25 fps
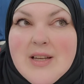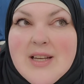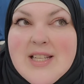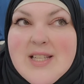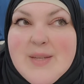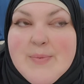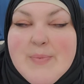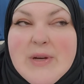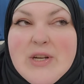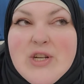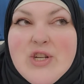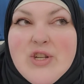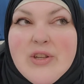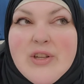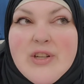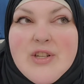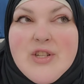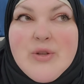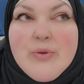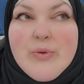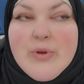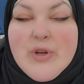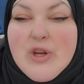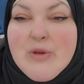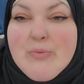Especially
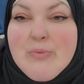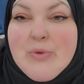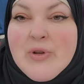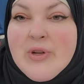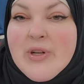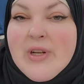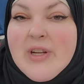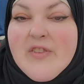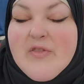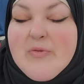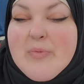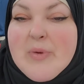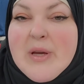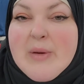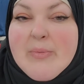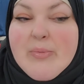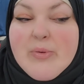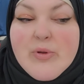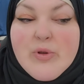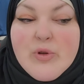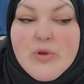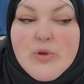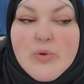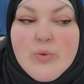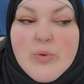to a community of
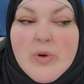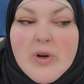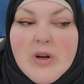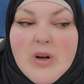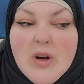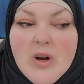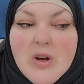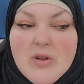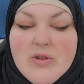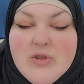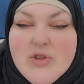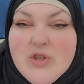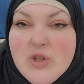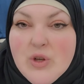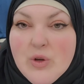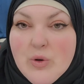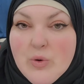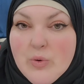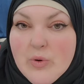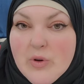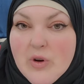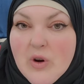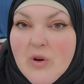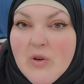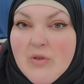people who are
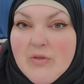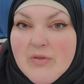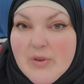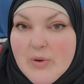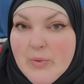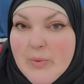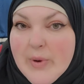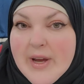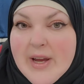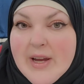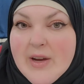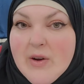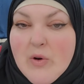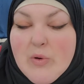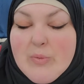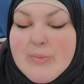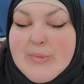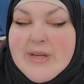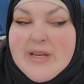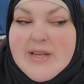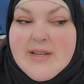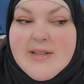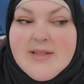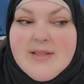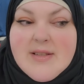also overweight,
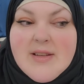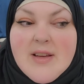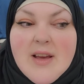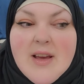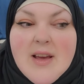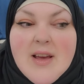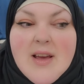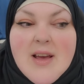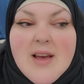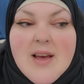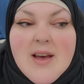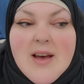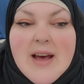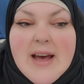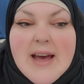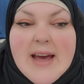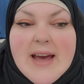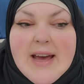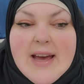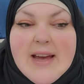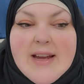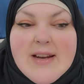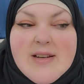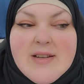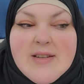obese,
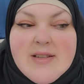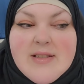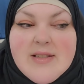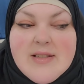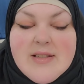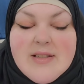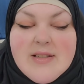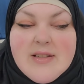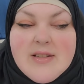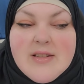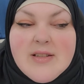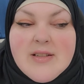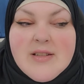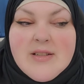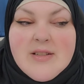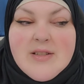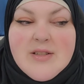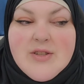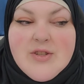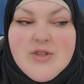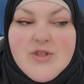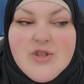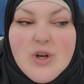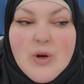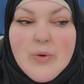and
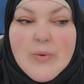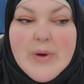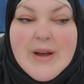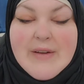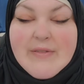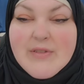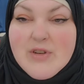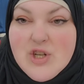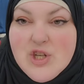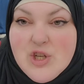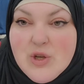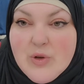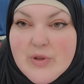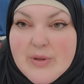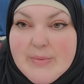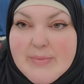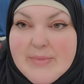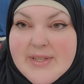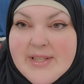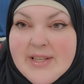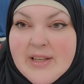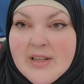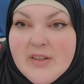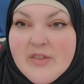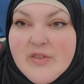don't ever show
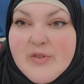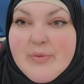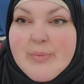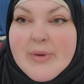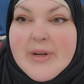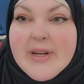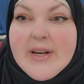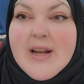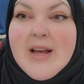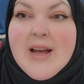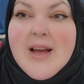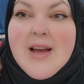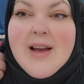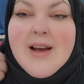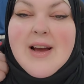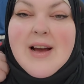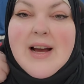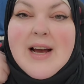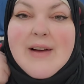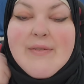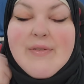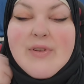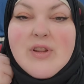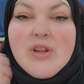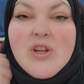themselves, but
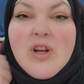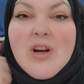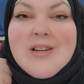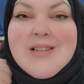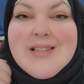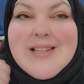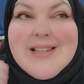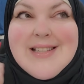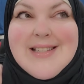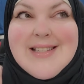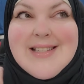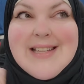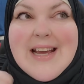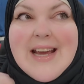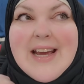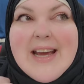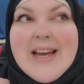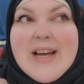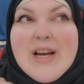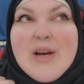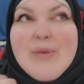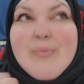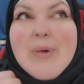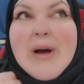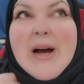have a lot to
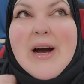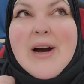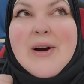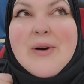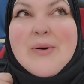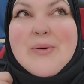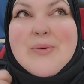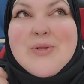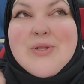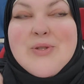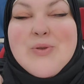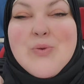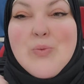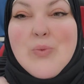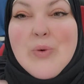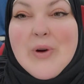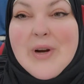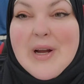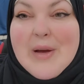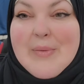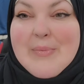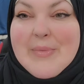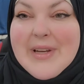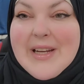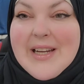say about
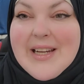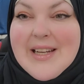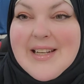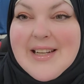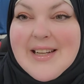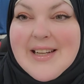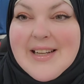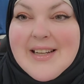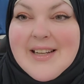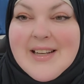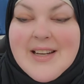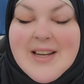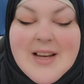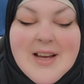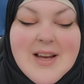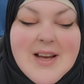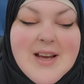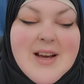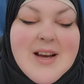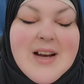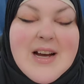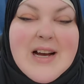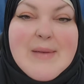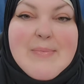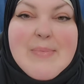what I'm eating,
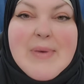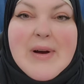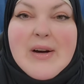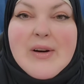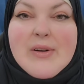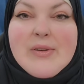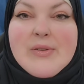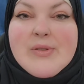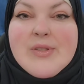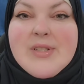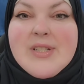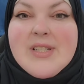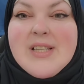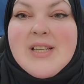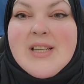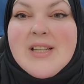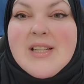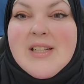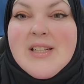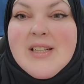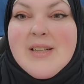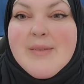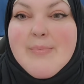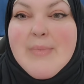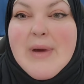about
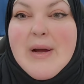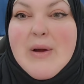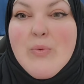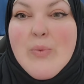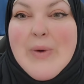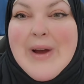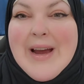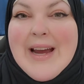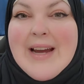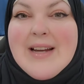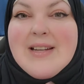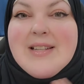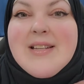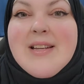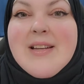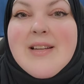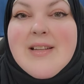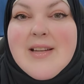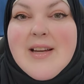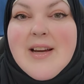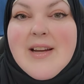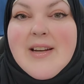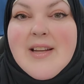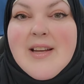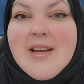my weight,
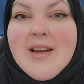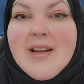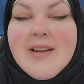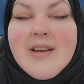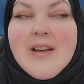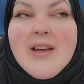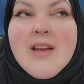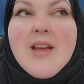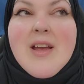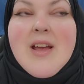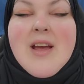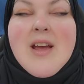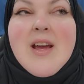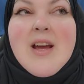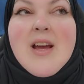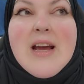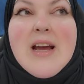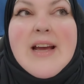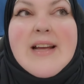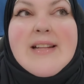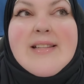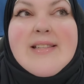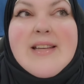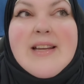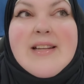yada, yada.
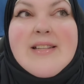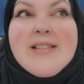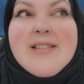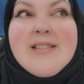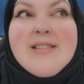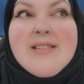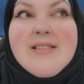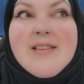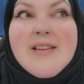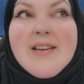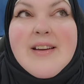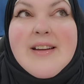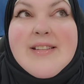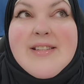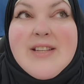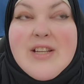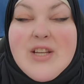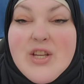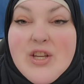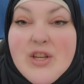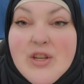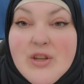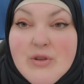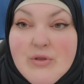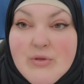it's a
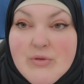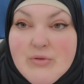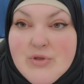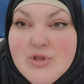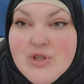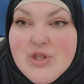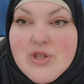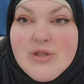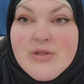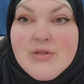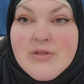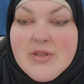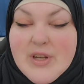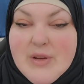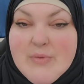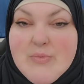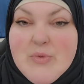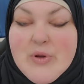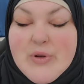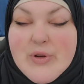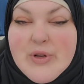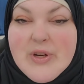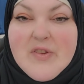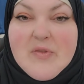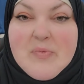huge
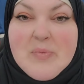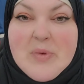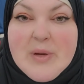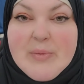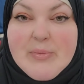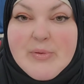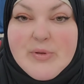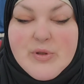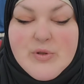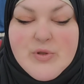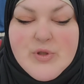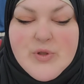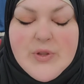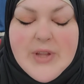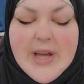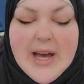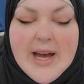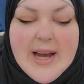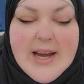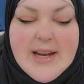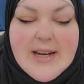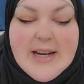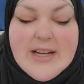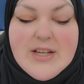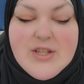community of people who do
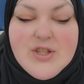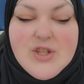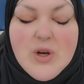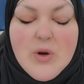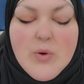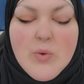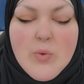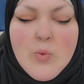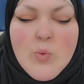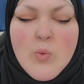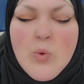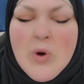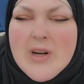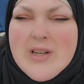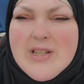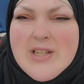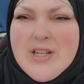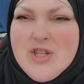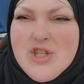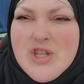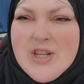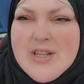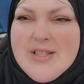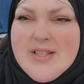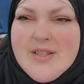that. And I don't want
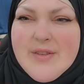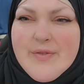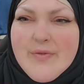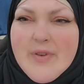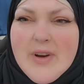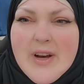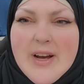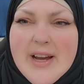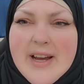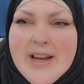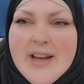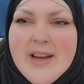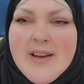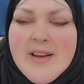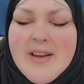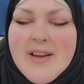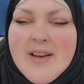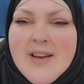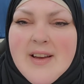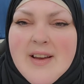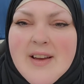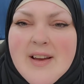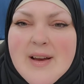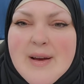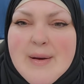to justify
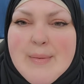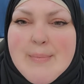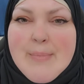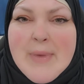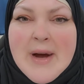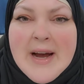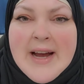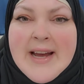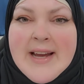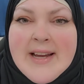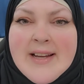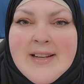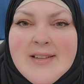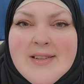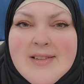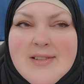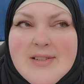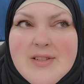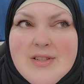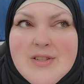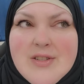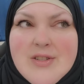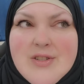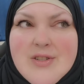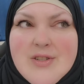my
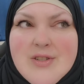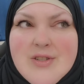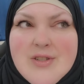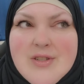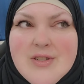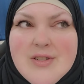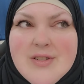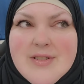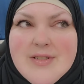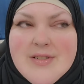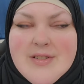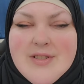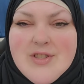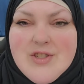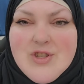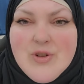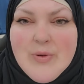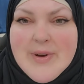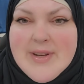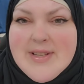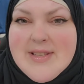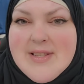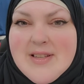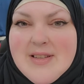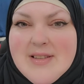
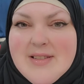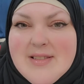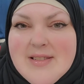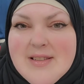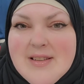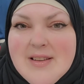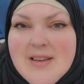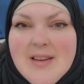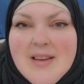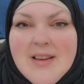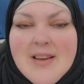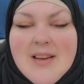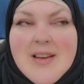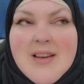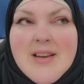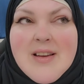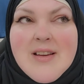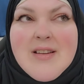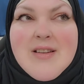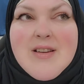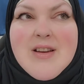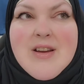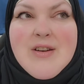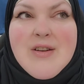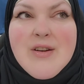choices,
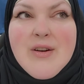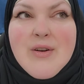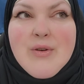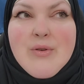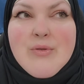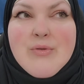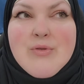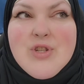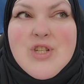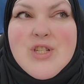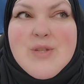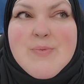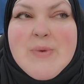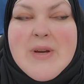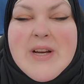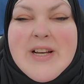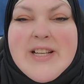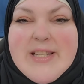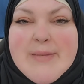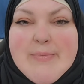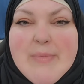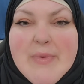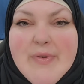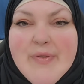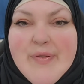you know, just
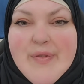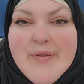because I'm a